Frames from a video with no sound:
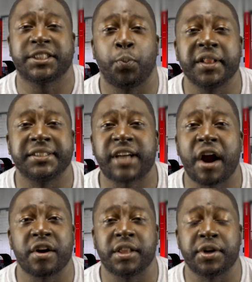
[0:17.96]
Wheel and
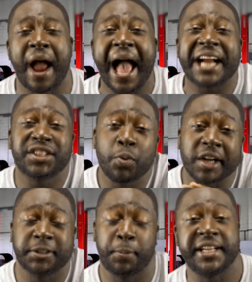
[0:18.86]
Tire Cleaner actually
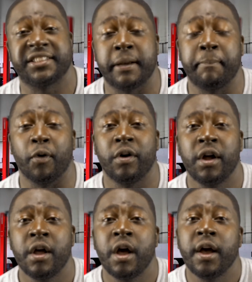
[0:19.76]
works pretty simple.
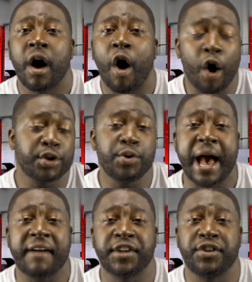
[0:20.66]
All you
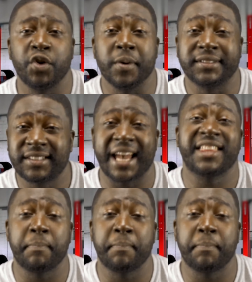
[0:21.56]
have to do is take the